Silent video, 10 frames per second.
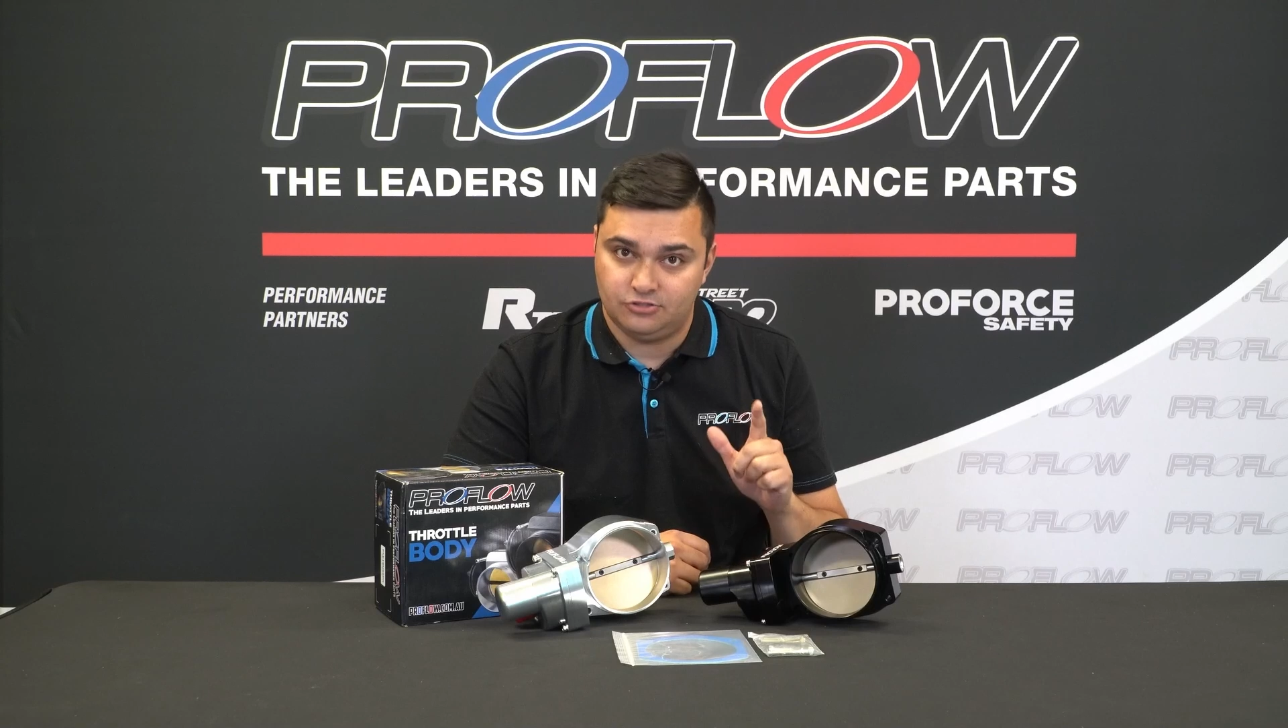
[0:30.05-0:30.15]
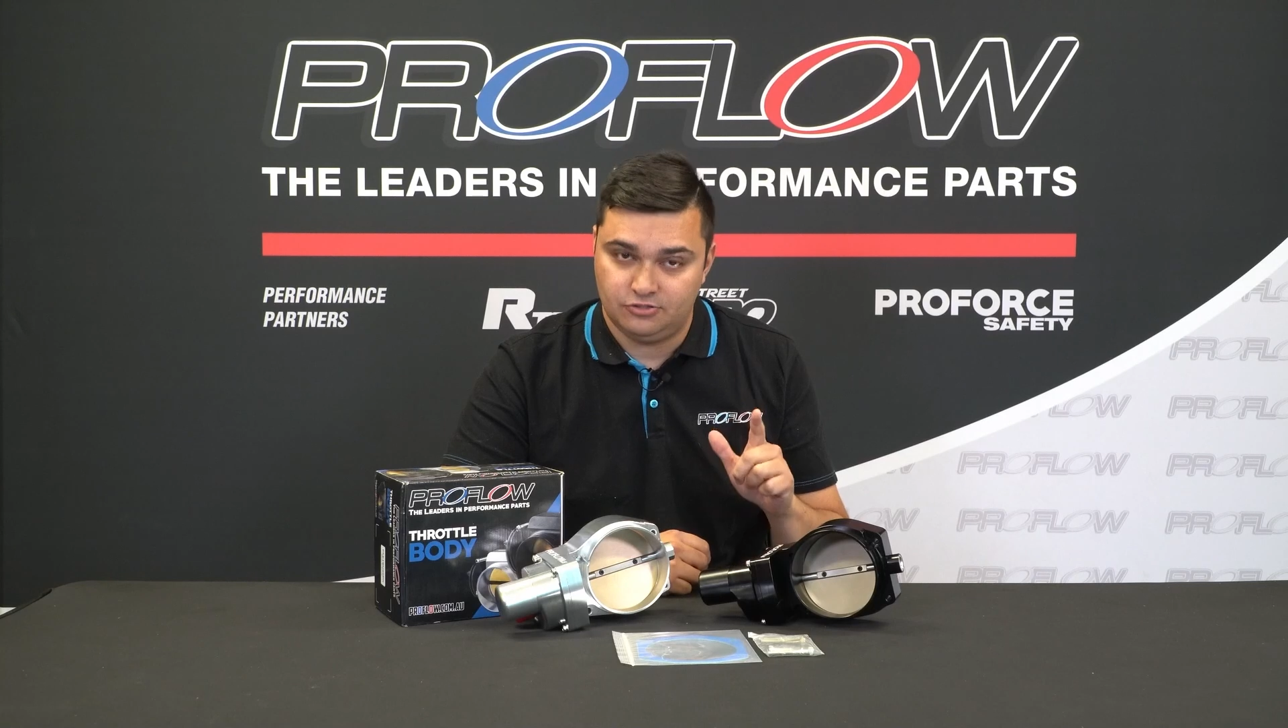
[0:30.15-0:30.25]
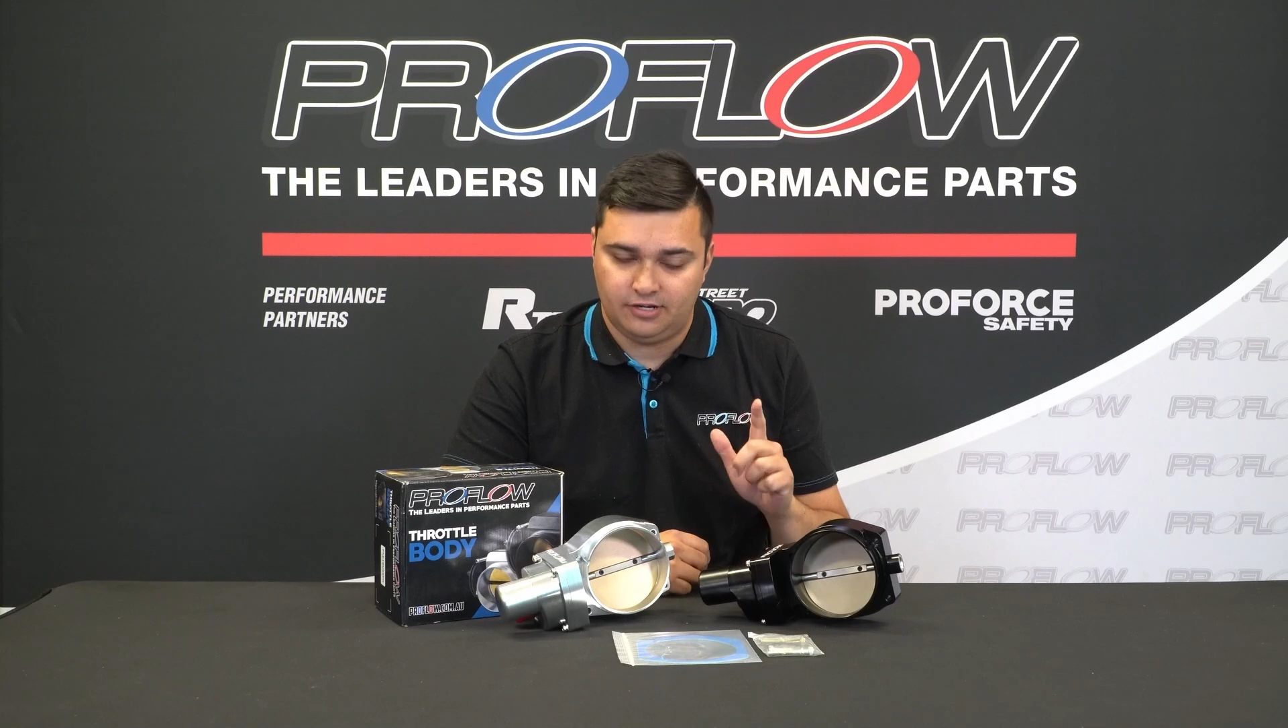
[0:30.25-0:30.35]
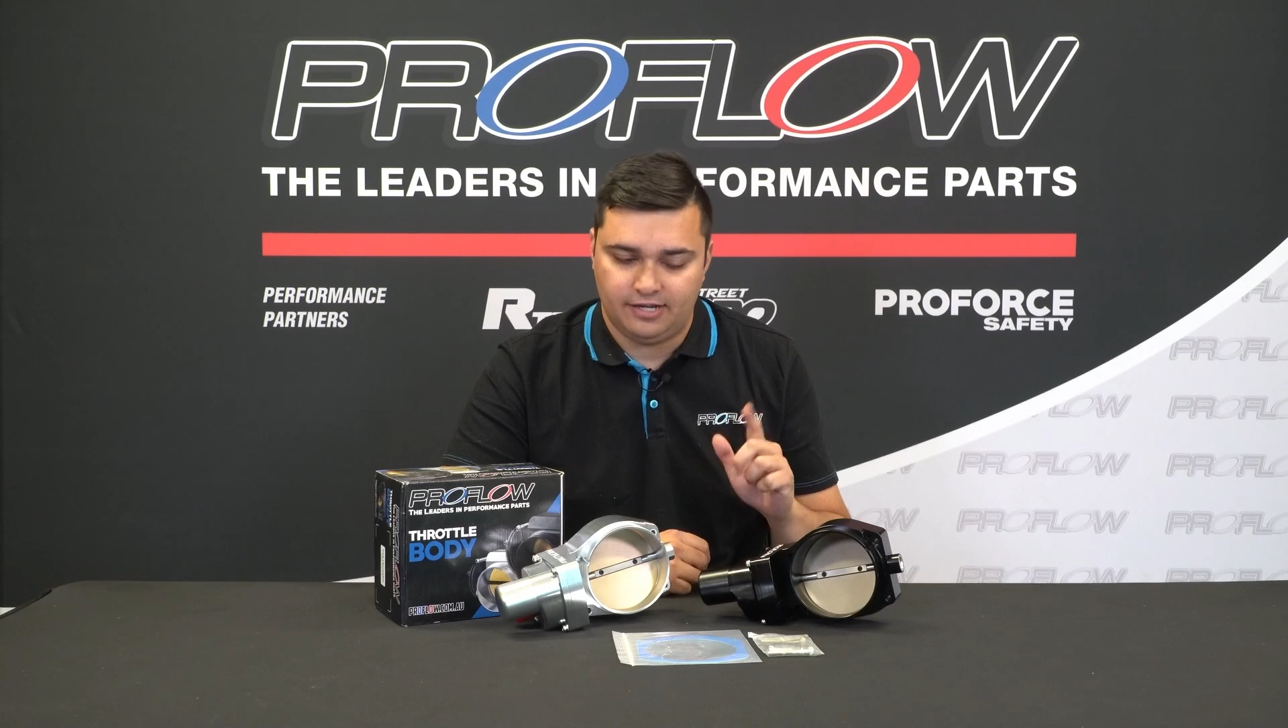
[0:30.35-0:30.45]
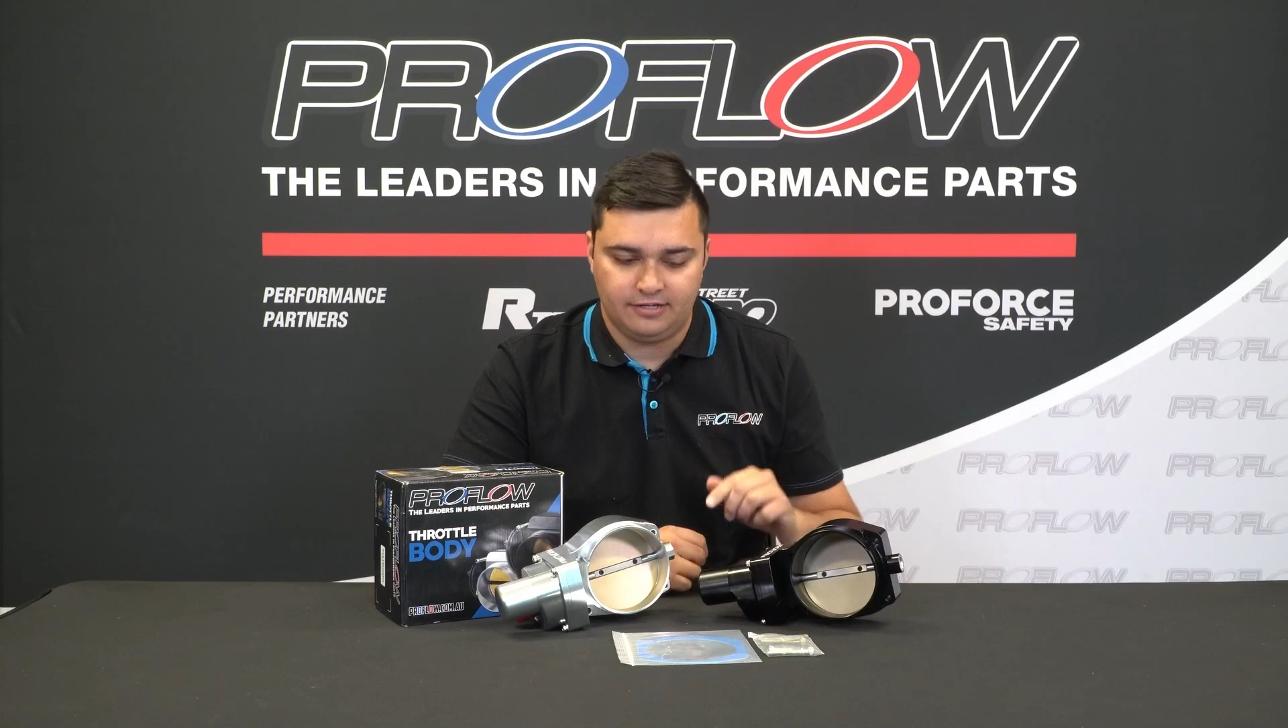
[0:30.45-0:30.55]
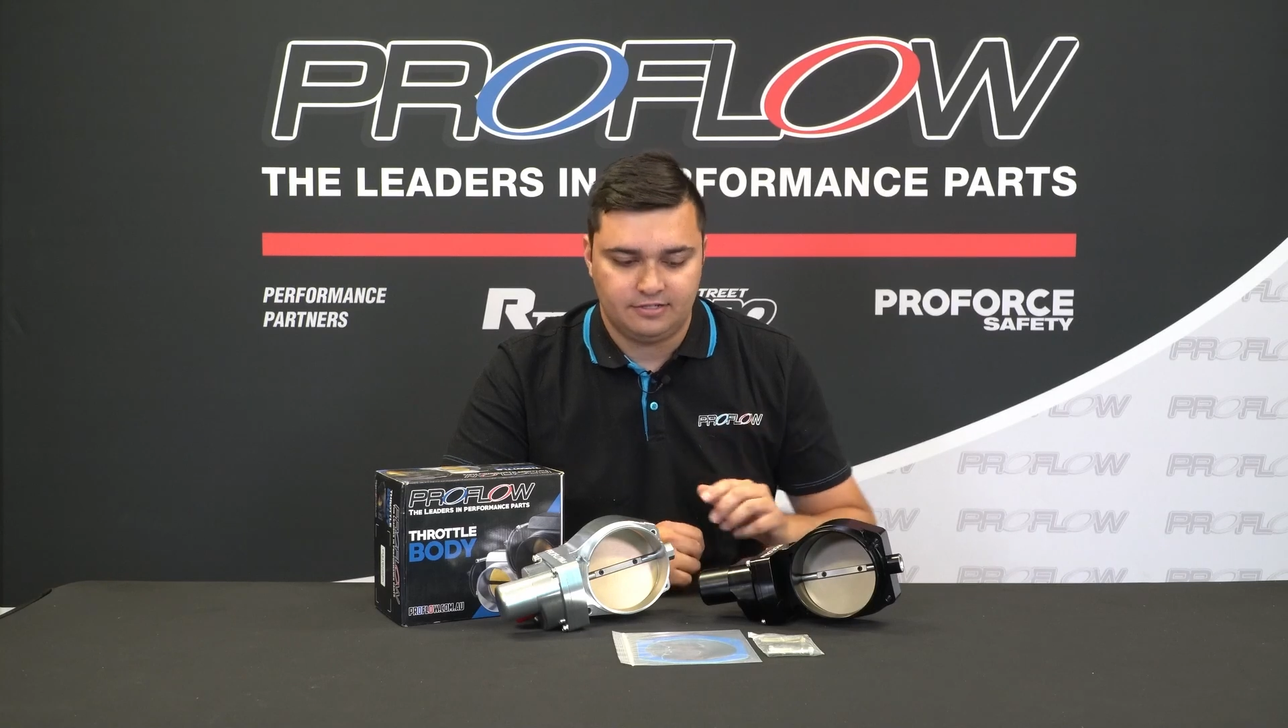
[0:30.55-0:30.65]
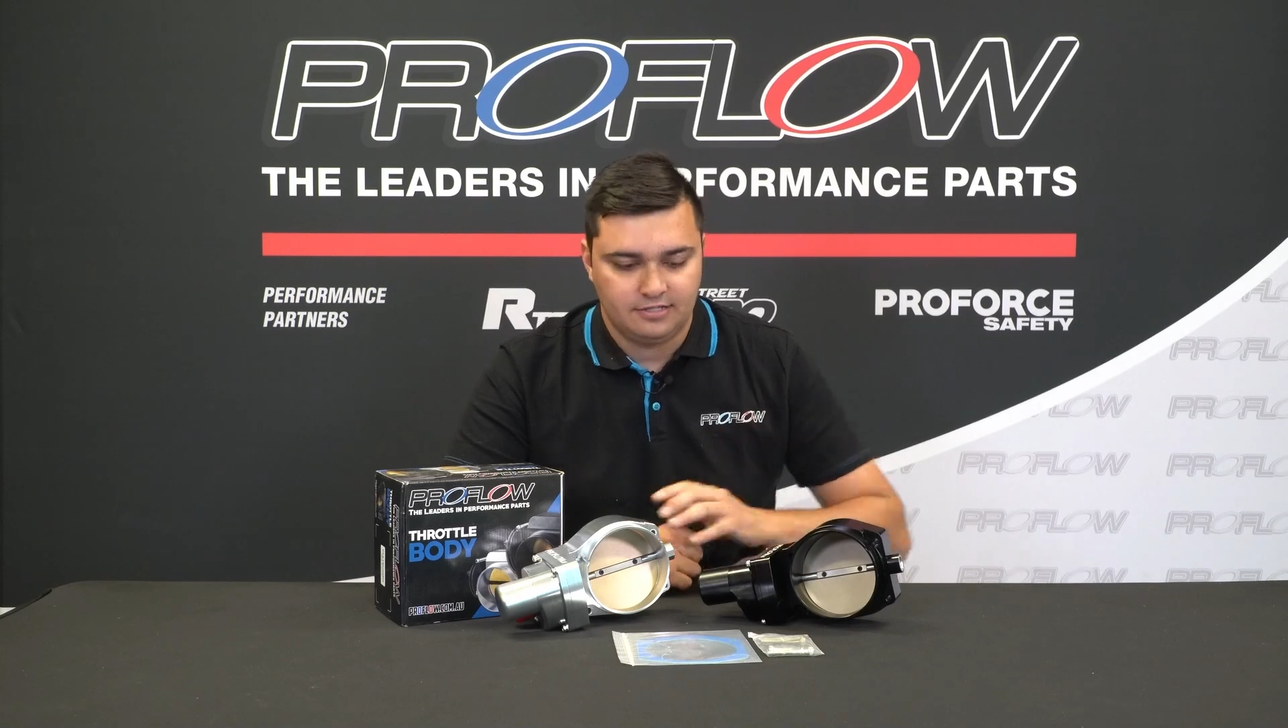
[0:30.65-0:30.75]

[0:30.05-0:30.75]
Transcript: should I add.